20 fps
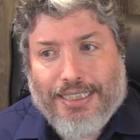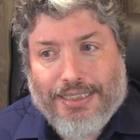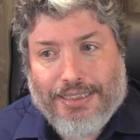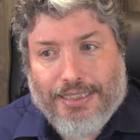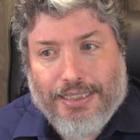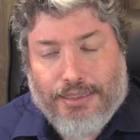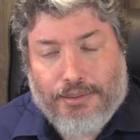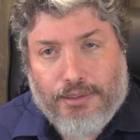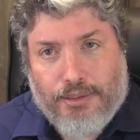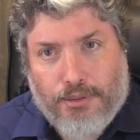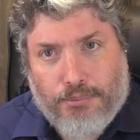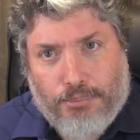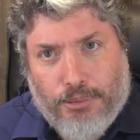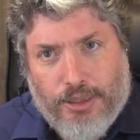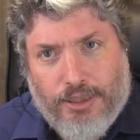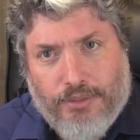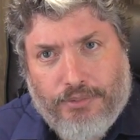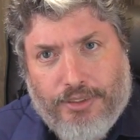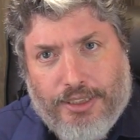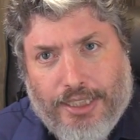the, the
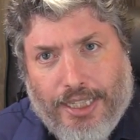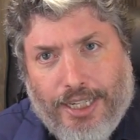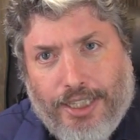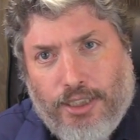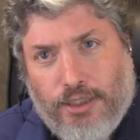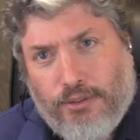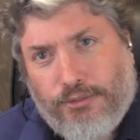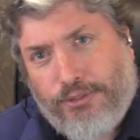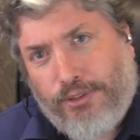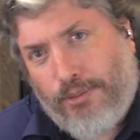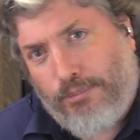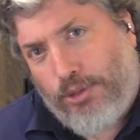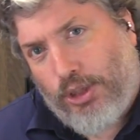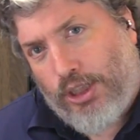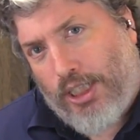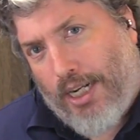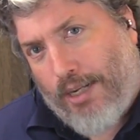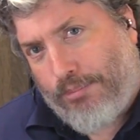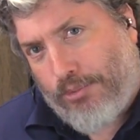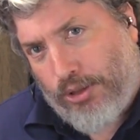book of Daniel from
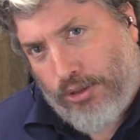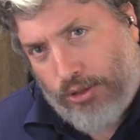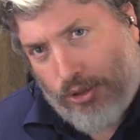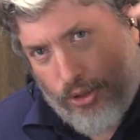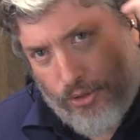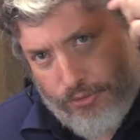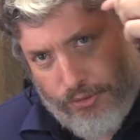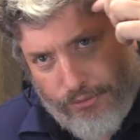chapter 2,